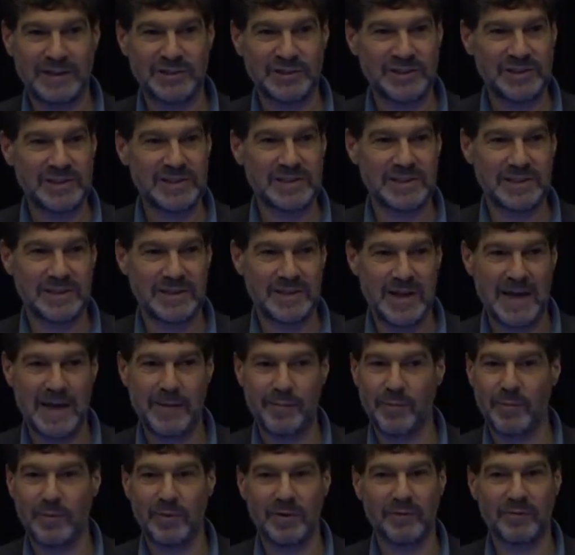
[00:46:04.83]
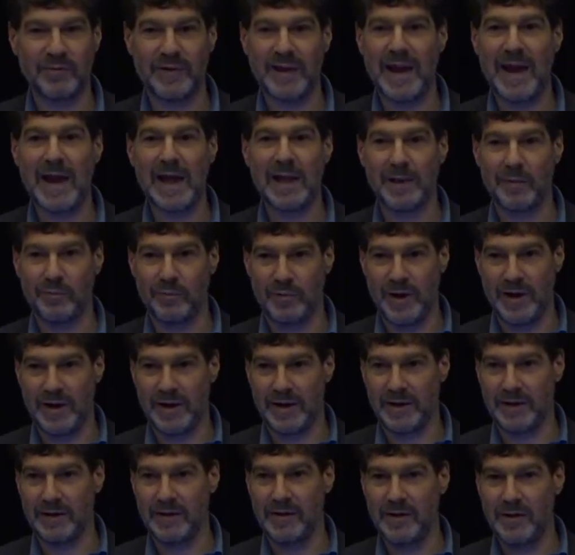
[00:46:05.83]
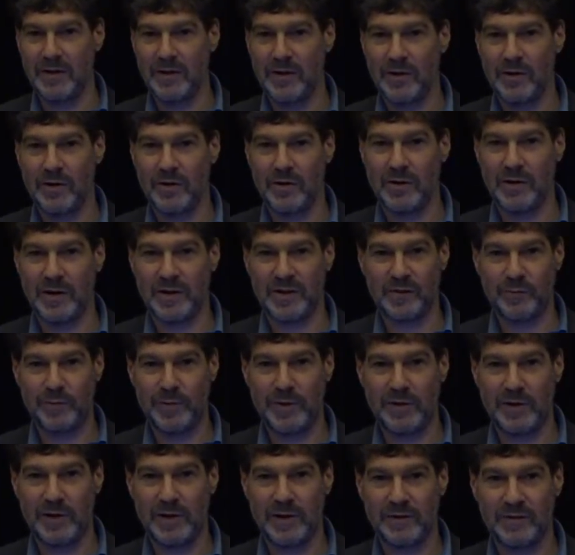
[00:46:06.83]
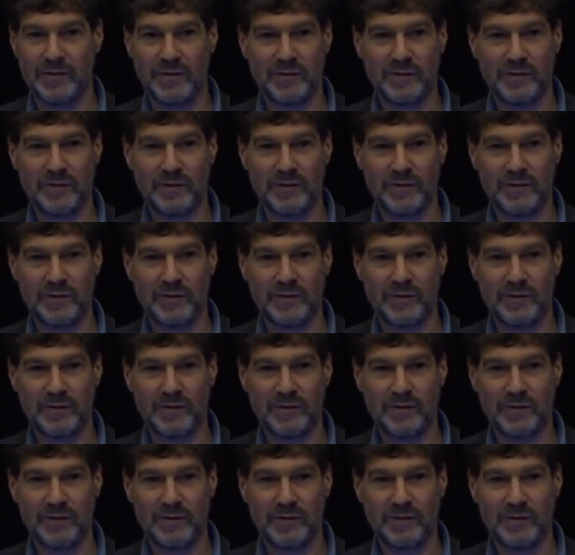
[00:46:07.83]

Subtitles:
she is incapable of calibrating her experience.